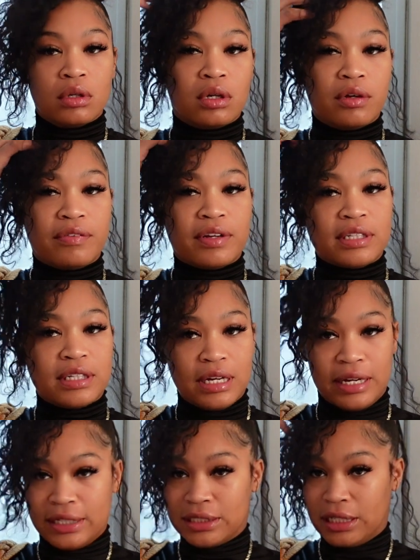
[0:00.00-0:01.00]
I feel like the
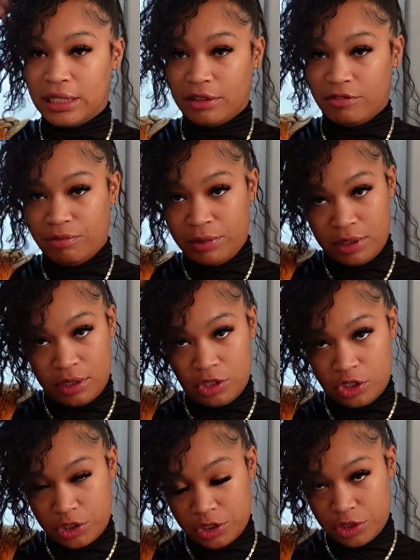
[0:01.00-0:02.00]
light is not giving me any
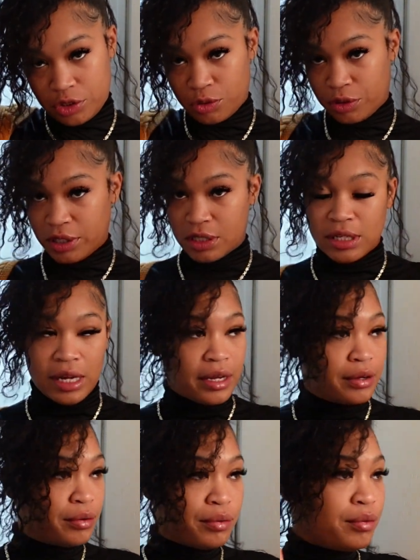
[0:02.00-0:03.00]
justice, or this angle.